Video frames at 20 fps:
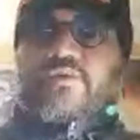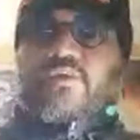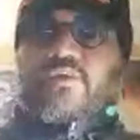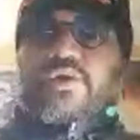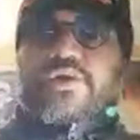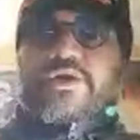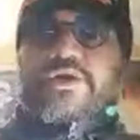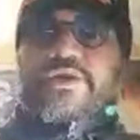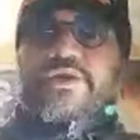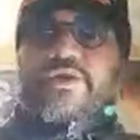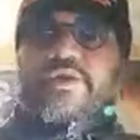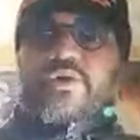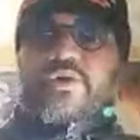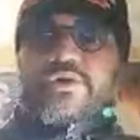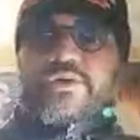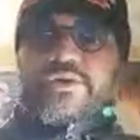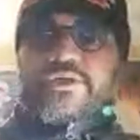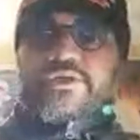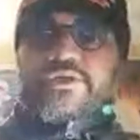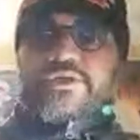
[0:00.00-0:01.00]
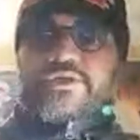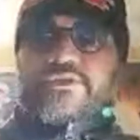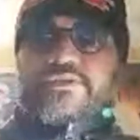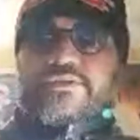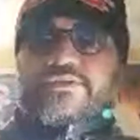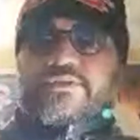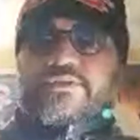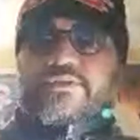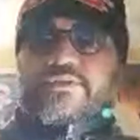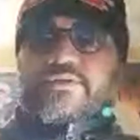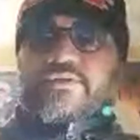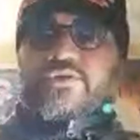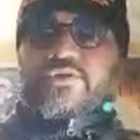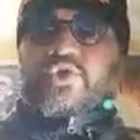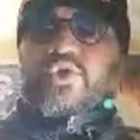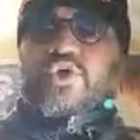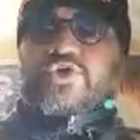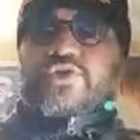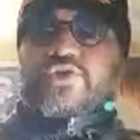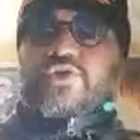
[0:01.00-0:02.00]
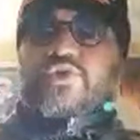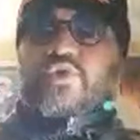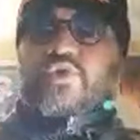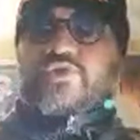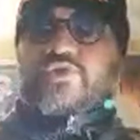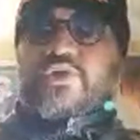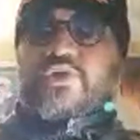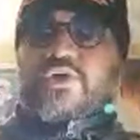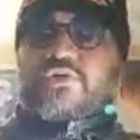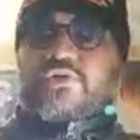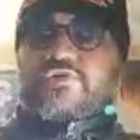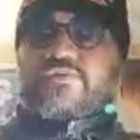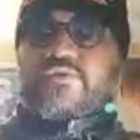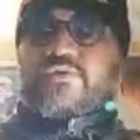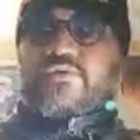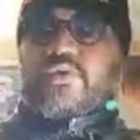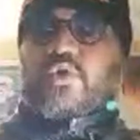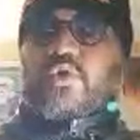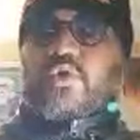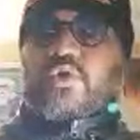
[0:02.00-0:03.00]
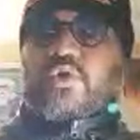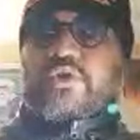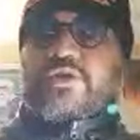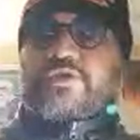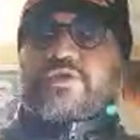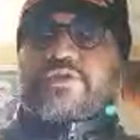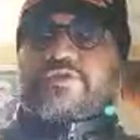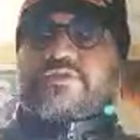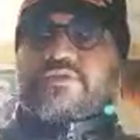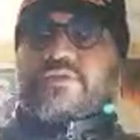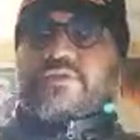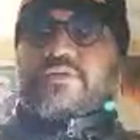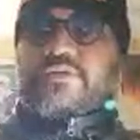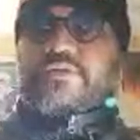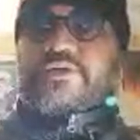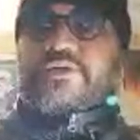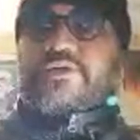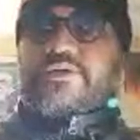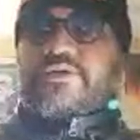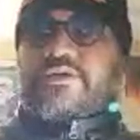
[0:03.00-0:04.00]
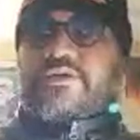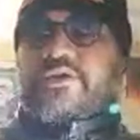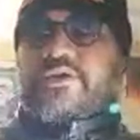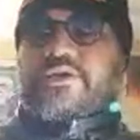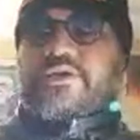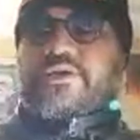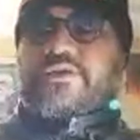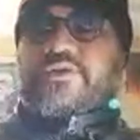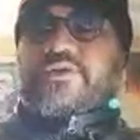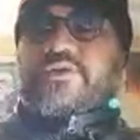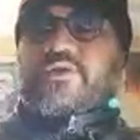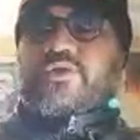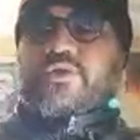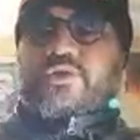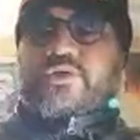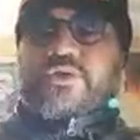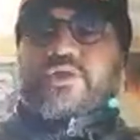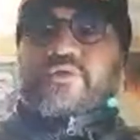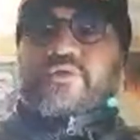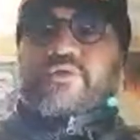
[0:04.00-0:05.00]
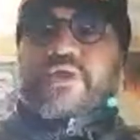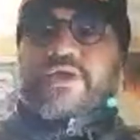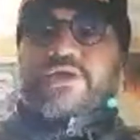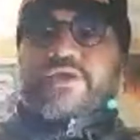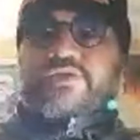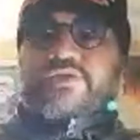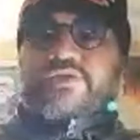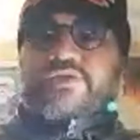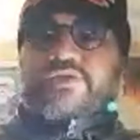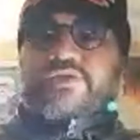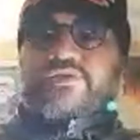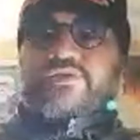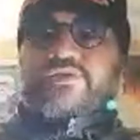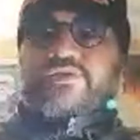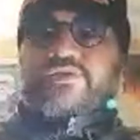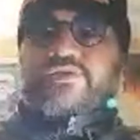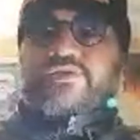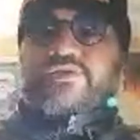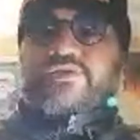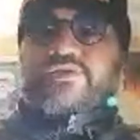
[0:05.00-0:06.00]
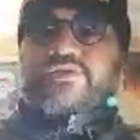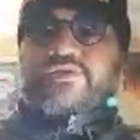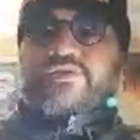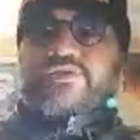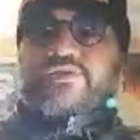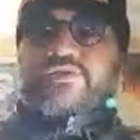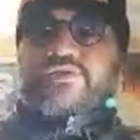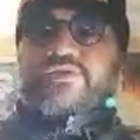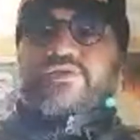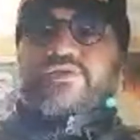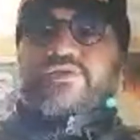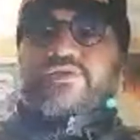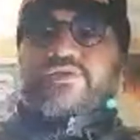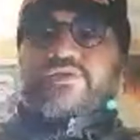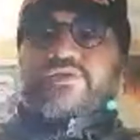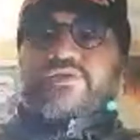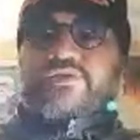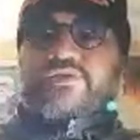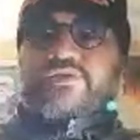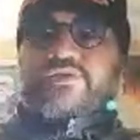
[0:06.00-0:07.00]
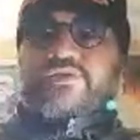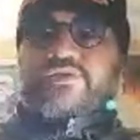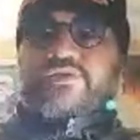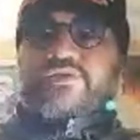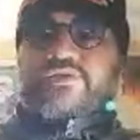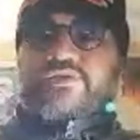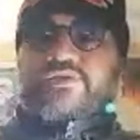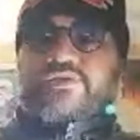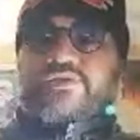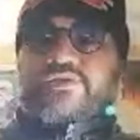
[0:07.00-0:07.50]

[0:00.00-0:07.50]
already quoted: "Those rules of old discovered, not devised, are nature still,